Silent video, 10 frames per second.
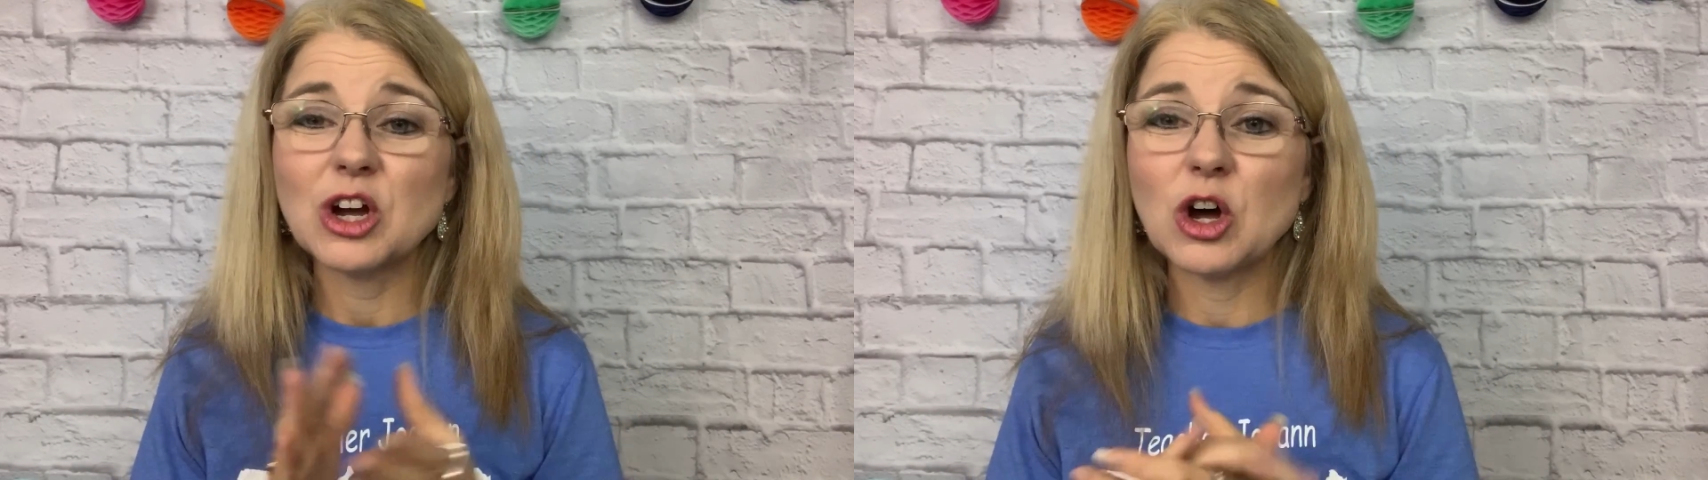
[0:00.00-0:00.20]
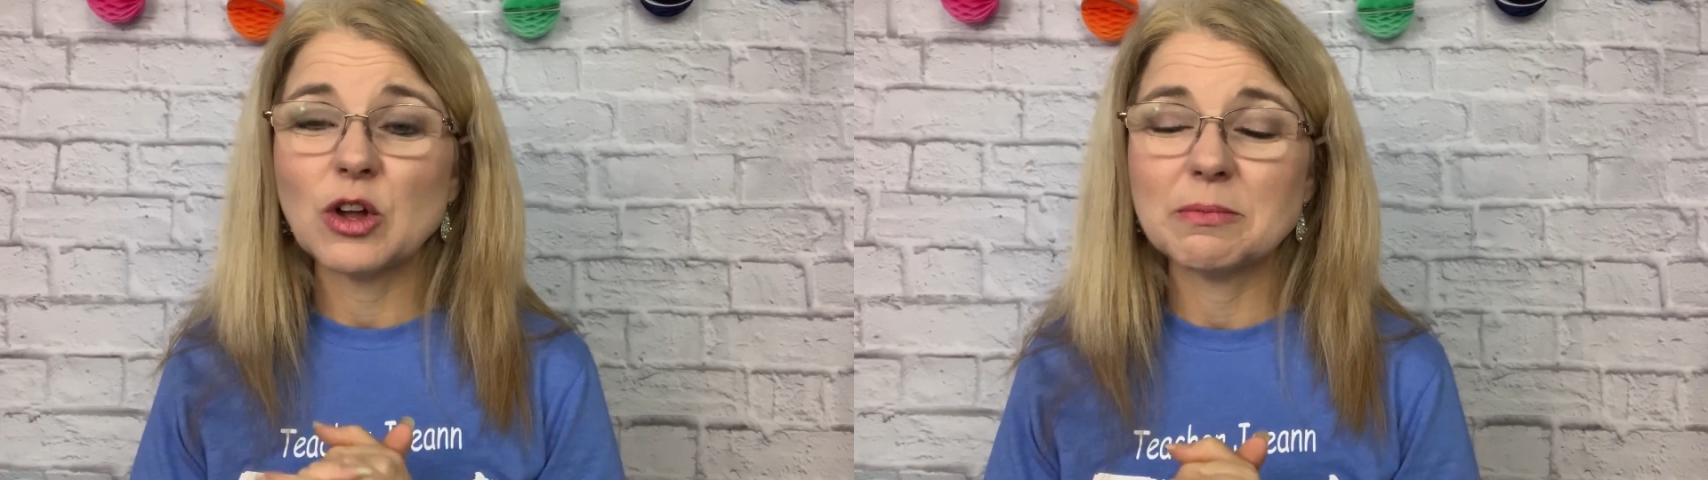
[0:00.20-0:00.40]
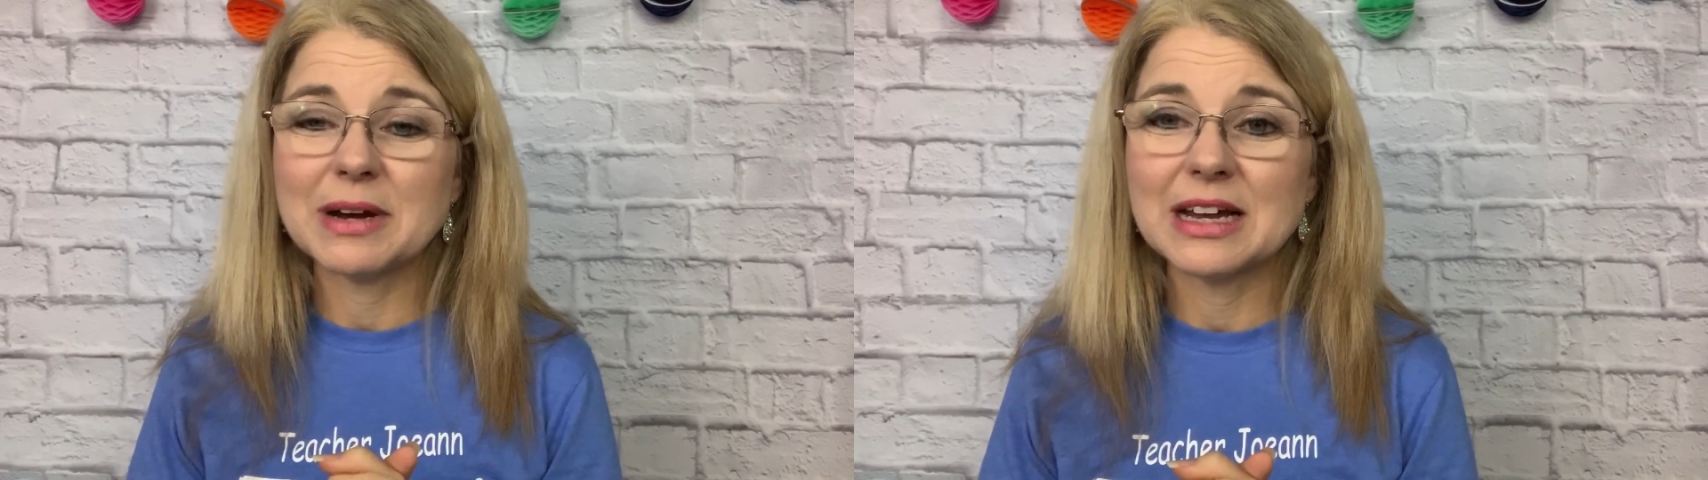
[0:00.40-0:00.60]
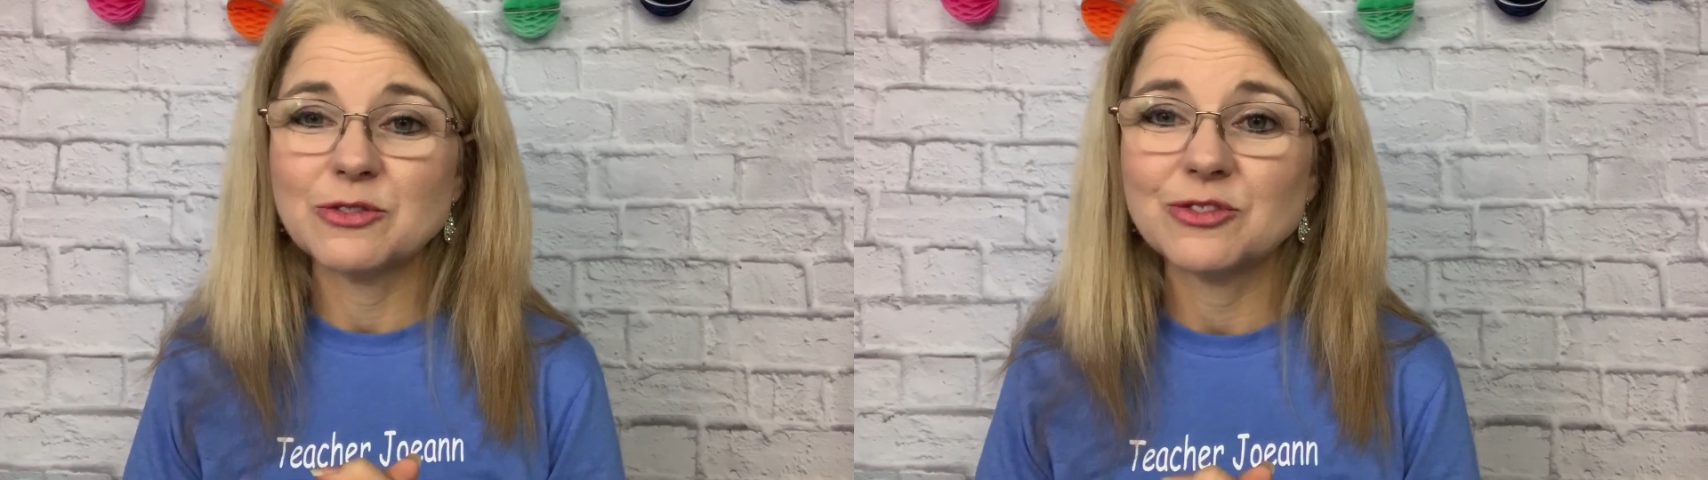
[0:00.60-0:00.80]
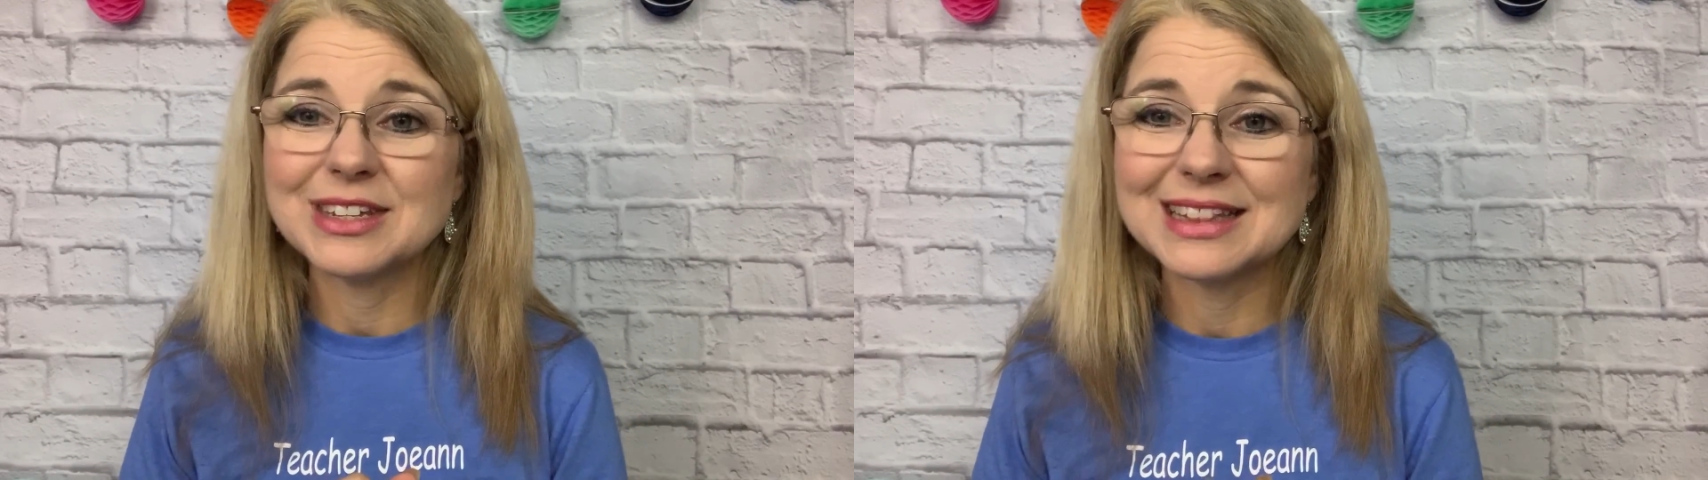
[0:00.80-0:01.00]
called My
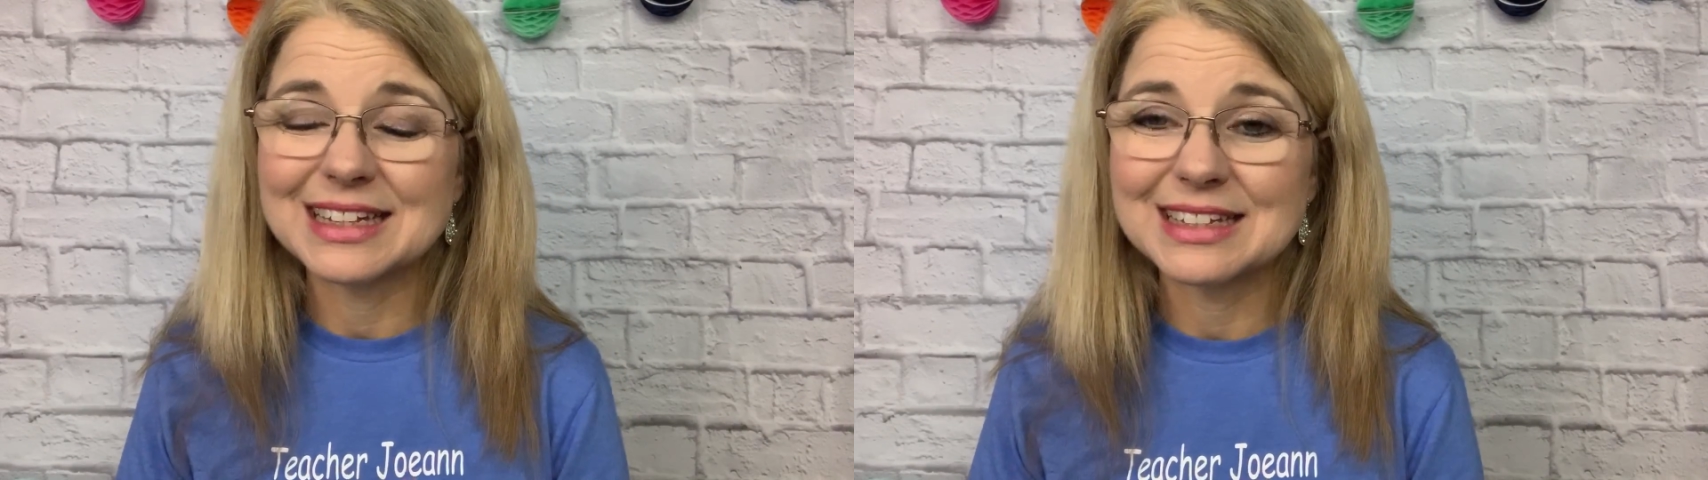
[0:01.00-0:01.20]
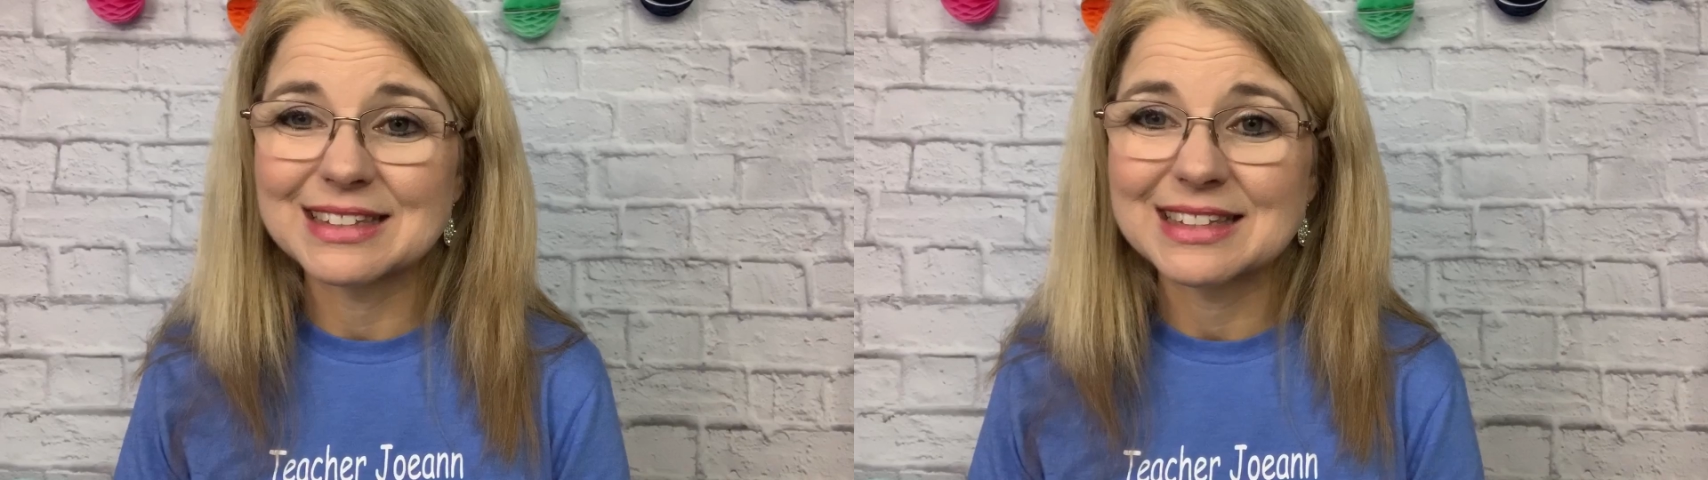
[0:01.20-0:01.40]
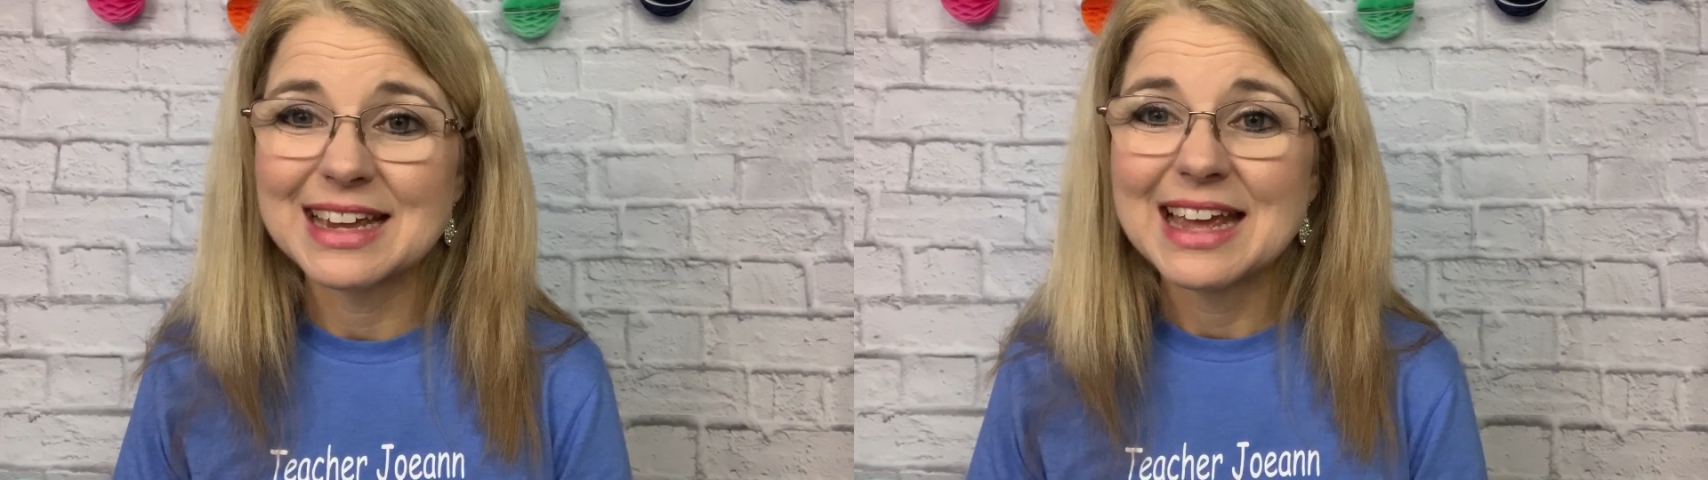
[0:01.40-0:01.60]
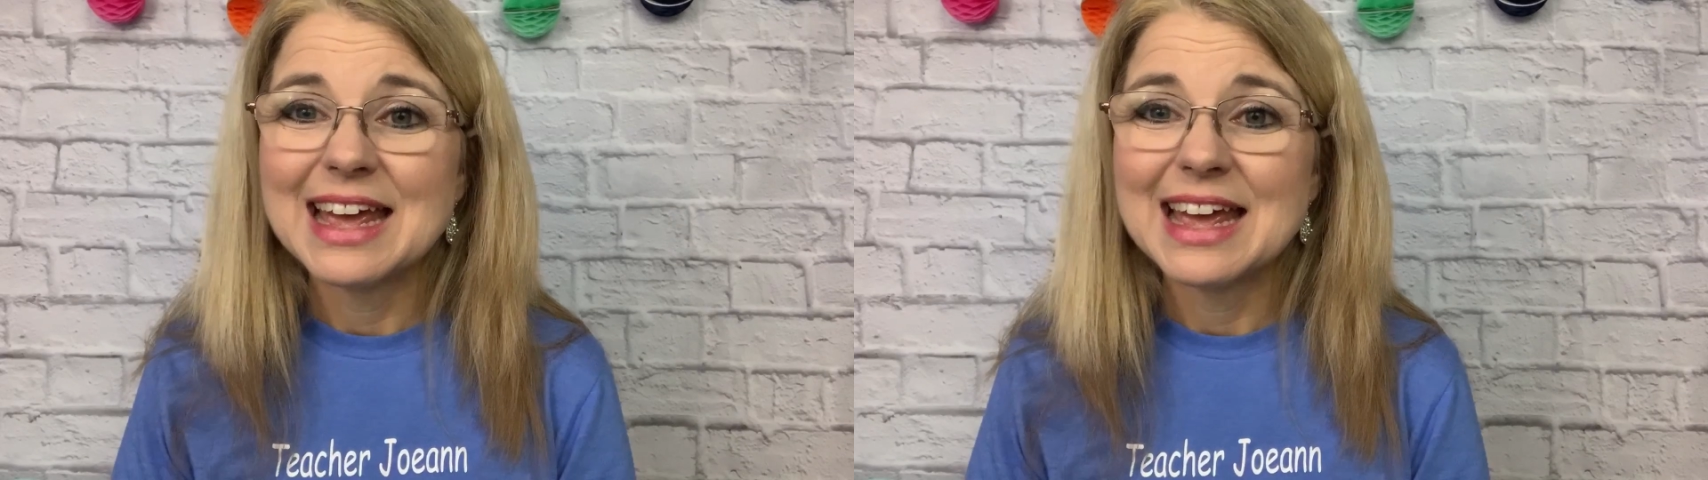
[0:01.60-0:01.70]
Feelings.